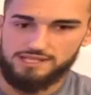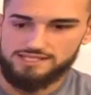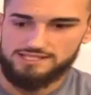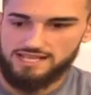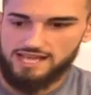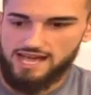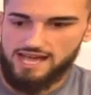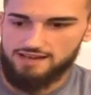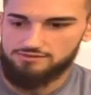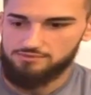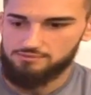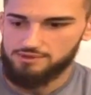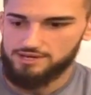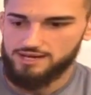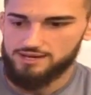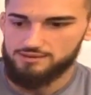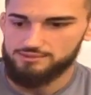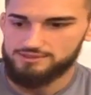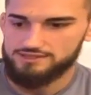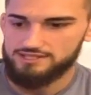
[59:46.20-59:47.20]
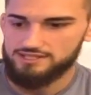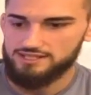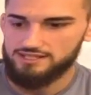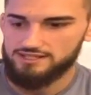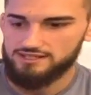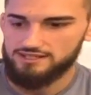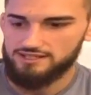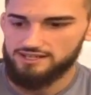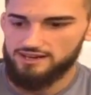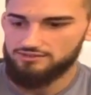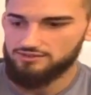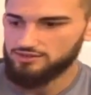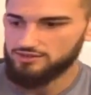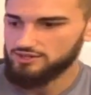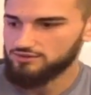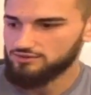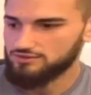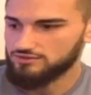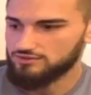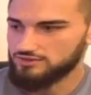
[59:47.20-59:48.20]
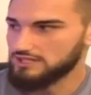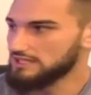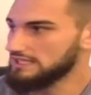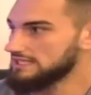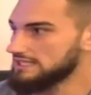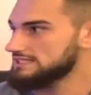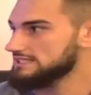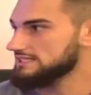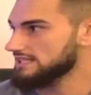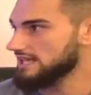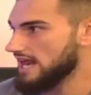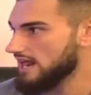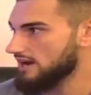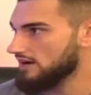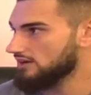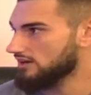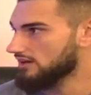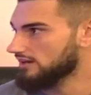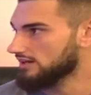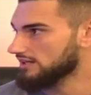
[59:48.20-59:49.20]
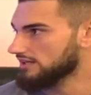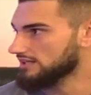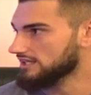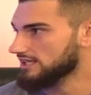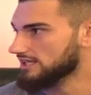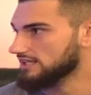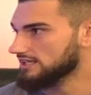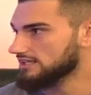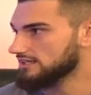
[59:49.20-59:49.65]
they haven't been able to ever release it at all and